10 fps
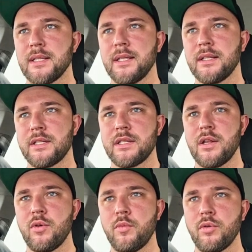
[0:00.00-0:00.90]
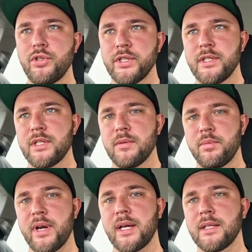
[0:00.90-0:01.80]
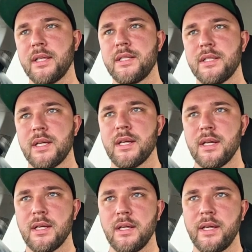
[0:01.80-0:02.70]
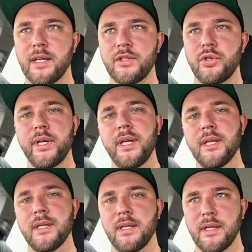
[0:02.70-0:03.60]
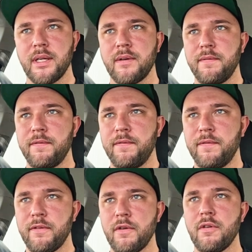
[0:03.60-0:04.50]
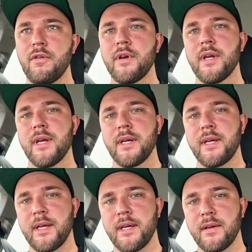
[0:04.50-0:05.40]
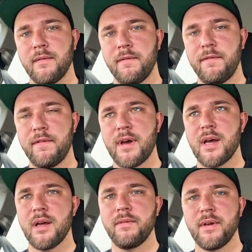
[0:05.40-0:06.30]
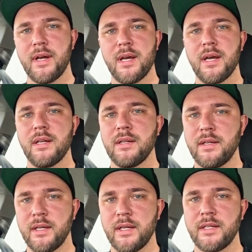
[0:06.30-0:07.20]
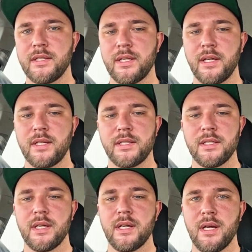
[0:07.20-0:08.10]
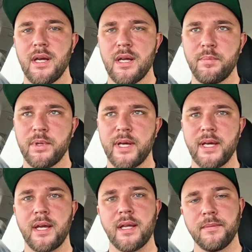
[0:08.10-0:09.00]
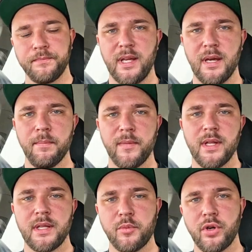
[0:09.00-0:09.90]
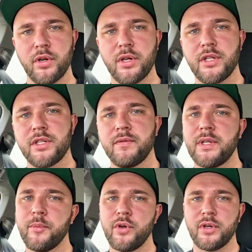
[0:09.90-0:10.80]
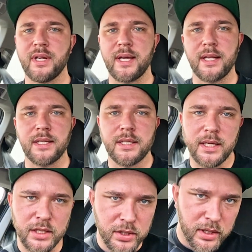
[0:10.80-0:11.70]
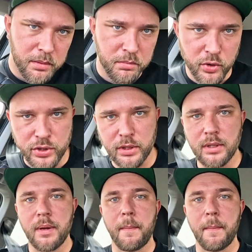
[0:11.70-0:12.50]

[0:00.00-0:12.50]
little slow motions, practice gear 3, gear 4, gear 5 and gear 6 and play again. Yeah. The more you're going to do it, the more you're going to get it into the muscle